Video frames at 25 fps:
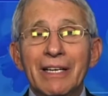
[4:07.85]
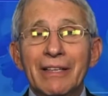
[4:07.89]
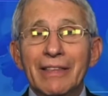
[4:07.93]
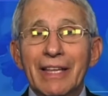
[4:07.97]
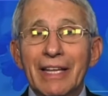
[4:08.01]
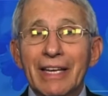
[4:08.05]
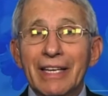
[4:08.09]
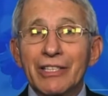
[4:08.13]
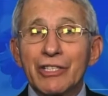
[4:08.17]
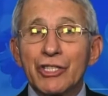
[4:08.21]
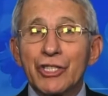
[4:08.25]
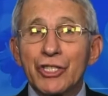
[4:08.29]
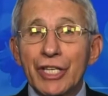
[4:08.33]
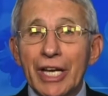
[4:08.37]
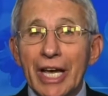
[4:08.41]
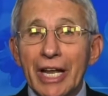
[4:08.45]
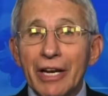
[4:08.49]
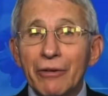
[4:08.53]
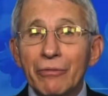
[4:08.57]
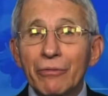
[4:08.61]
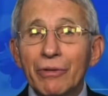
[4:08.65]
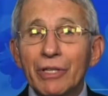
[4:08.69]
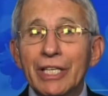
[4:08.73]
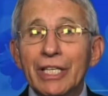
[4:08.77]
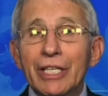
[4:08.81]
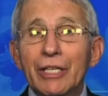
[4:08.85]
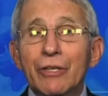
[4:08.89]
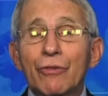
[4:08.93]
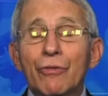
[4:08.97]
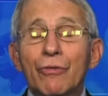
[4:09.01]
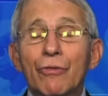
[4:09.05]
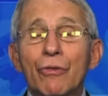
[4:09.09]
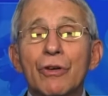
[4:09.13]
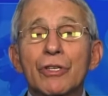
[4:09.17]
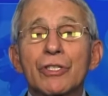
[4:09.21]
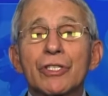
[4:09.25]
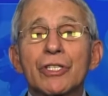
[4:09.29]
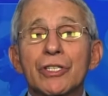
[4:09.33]
that it generally
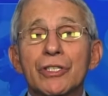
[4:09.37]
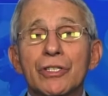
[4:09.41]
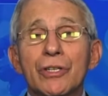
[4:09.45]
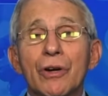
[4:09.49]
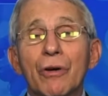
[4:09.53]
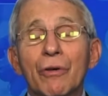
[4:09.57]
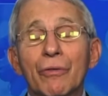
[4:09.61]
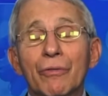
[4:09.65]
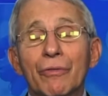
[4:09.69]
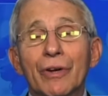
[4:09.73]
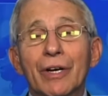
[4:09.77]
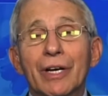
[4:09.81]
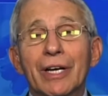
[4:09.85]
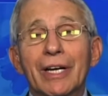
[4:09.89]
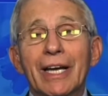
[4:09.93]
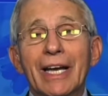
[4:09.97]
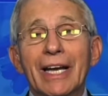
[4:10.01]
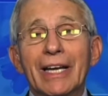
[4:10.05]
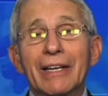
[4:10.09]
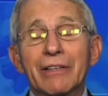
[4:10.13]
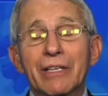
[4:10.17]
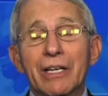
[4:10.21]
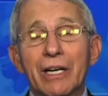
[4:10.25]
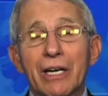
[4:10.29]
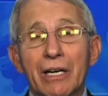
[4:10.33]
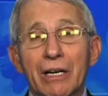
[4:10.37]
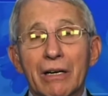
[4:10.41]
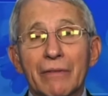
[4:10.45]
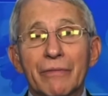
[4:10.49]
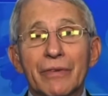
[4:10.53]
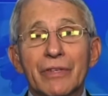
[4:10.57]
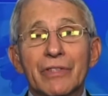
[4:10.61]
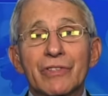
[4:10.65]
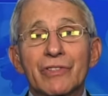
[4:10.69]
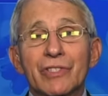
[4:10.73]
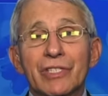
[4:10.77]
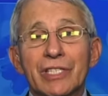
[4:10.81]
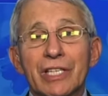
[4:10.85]
crosses over and
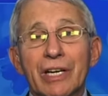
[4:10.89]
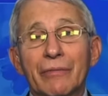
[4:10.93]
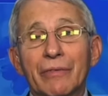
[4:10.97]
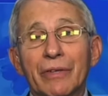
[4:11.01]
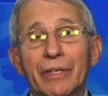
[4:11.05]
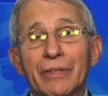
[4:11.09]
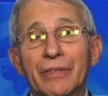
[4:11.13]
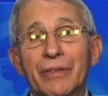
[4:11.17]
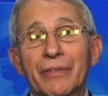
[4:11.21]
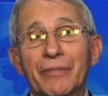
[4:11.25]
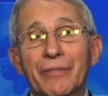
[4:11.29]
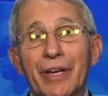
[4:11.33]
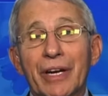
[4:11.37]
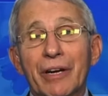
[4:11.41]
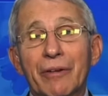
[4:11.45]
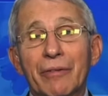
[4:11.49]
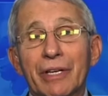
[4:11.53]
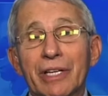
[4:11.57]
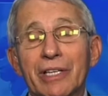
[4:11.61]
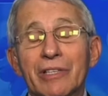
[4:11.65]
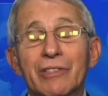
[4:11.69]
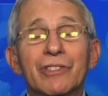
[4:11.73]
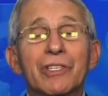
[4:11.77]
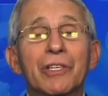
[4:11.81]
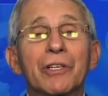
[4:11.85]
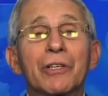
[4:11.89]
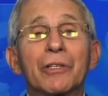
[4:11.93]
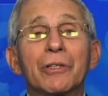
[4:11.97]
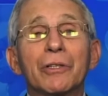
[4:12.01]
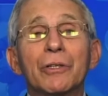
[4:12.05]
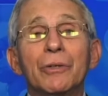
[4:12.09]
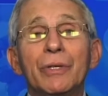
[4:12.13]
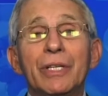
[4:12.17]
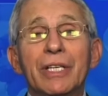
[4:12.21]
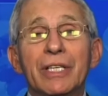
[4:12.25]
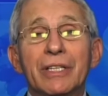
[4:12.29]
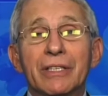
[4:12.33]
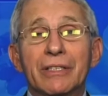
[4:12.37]
covers several of the variants,
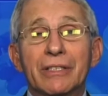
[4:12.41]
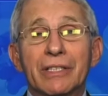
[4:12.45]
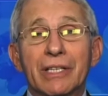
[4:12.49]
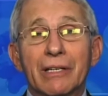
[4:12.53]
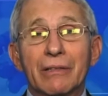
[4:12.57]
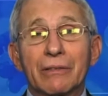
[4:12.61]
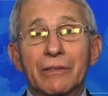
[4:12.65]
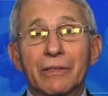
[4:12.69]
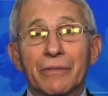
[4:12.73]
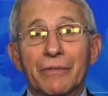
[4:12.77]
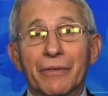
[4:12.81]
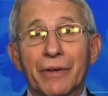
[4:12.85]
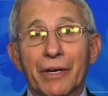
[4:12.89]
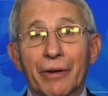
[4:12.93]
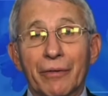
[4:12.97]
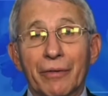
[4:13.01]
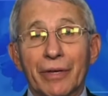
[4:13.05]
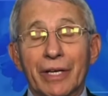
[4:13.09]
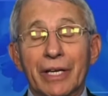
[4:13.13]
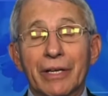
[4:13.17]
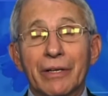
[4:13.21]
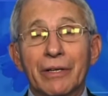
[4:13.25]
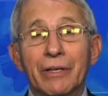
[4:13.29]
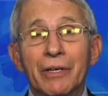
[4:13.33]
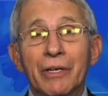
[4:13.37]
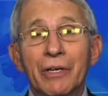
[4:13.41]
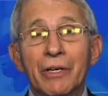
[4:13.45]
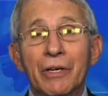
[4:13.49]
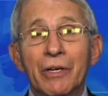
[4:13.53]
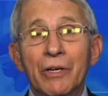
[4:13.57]
including the Delta variant,